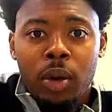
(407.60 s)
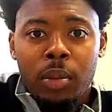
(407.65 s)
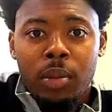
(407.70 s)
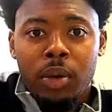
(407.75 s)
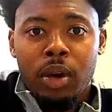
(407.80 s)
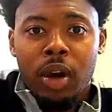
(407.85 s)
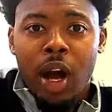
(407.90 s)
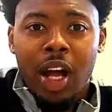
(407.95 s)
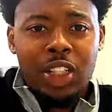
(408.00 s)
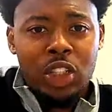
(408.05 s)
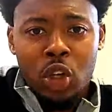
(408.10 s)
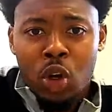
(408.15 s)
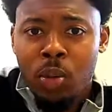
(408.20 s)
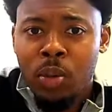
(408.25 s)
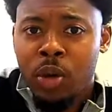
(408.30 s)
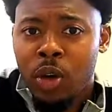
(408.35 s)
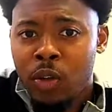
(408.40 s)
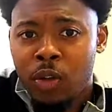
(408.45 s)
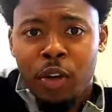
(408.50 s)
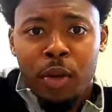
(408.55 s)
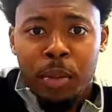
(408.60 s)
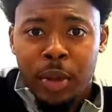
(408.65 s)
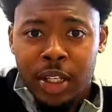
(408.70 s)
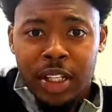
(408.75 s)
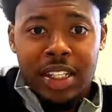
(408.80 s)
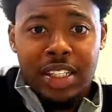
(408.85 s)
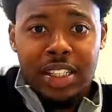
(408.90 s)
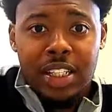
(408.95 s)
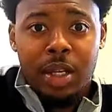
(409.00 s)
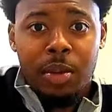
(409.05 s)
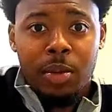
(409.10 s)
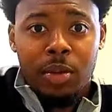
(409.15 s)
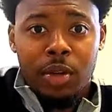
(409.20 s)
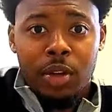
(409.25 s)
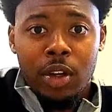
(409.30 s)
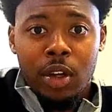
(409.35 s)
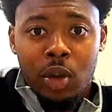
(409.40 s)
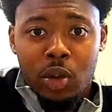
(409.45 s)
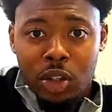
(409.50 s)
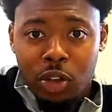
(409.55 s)
October, November, December,
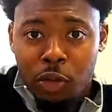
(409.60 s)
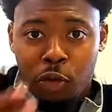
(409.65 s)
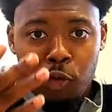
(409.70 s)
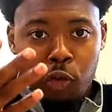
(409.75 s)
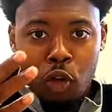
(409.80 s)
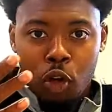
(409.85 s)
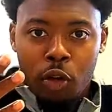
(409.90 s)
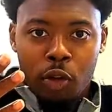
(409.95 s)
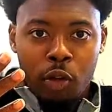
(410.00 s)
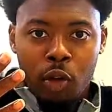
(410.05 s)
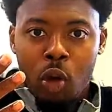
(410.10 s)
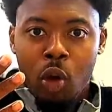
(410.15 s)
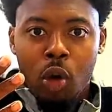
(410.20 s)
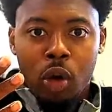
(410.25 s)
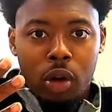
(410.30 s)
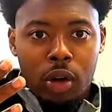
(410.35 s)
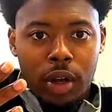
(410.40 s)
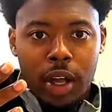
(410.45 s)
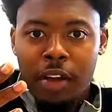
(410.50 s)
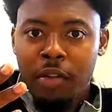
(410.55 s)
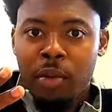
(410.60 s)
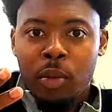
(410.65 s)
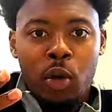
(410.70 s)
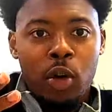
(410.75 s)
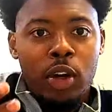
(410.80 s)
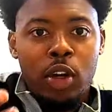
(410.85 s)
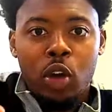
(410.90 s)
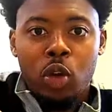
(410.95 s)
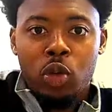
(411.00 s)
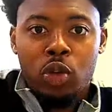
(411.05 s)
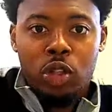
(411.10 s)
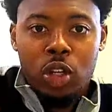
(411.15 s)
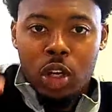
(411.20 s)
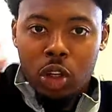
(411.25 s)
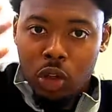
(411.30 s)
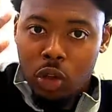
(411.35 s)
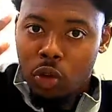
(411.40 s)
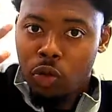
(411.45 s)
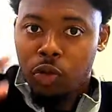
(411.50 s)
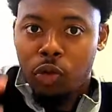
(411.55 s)
the fourth quarter. Everyone knows
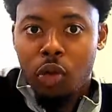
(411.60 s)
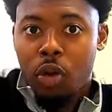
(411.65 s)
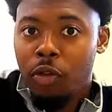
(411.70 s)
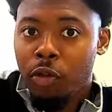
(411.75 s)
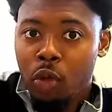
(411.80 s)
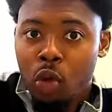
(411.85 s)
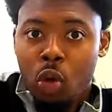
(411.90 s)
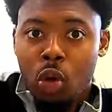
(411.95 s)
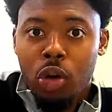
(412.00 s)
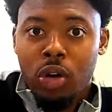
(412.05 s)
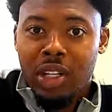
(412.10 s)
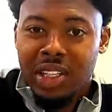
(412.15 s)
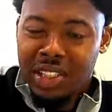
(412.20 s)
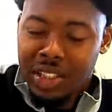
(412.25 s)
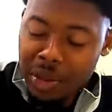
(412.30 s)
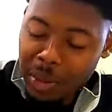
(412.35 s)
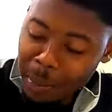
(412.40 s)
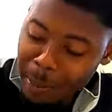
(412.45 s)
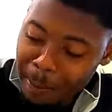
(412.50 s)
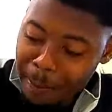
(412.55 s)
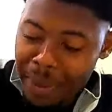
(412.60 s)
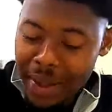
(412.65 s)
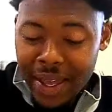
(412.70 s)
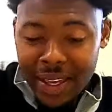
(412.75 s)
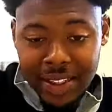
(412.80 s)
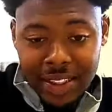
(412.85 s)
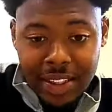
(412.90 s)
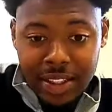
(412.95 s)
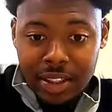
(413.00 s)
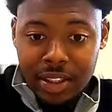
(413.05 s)
the fourth quarter is the best.